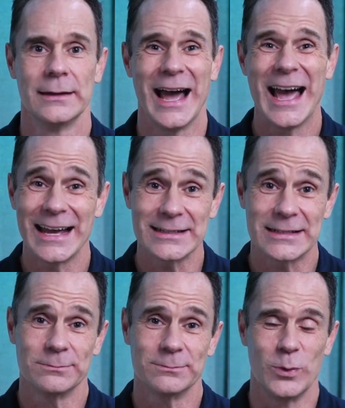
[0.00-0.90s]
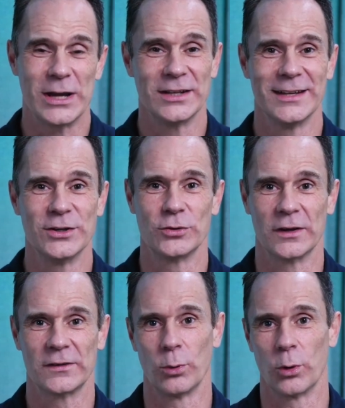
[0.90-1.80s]
And we continue to
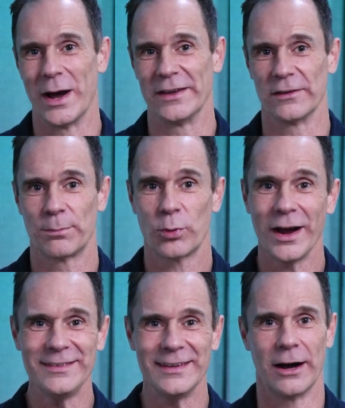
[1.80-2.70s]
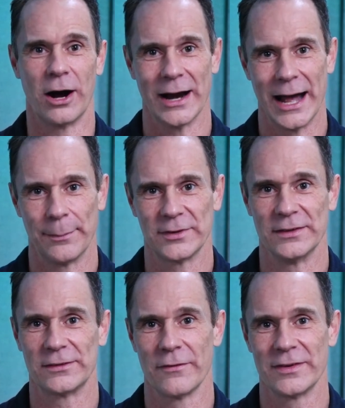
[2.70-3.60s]
explore ways of pricing our apps and
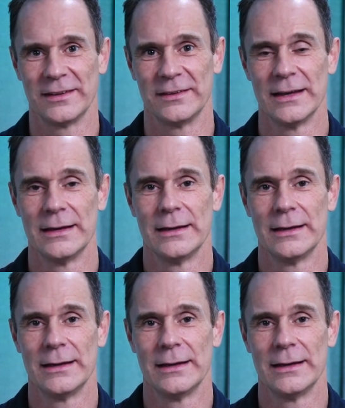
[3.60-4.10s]
services